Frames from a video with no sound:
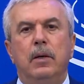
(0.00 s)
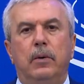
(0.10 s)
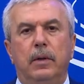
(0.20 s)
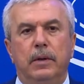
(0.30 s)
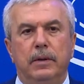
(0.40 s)

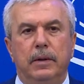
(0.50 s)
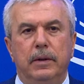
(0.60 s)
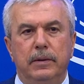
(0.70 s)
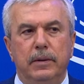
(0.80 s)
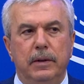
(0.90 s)
or
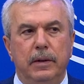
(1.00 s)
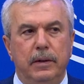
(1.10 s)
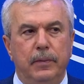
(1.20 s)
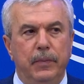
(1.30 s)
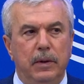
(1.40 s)
uh,
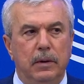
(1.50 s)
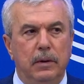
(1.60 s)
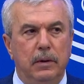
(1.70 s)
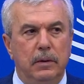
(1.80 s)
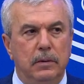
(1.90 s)
the, the,
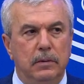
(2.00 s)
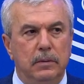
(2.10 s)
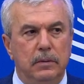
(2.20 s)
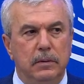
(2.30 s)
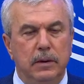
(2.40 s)

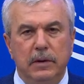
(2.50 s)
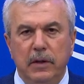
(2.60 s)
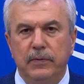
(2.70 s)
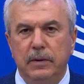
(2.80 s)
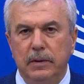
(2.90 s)
uh, the
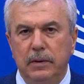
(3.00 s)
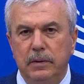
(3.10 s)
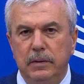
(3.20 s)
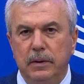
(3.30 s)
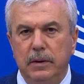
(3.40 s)
theft
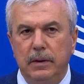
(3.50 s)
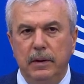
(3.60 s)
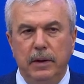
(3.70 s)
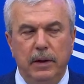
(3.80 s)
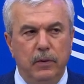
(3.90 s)
in
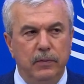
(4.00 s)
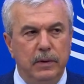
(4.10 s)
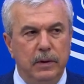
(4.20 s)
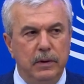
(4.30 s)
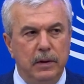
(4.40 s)
the area of
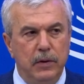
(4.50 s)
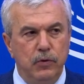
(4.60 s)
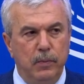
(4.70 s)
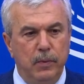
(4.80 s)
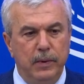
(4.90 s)
the
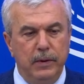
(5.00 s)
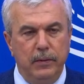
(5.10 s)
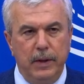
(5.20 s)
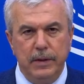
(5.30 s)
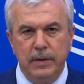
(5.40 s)
intellectual property
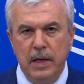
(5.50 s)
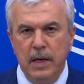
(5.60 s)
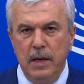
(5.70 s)
rights.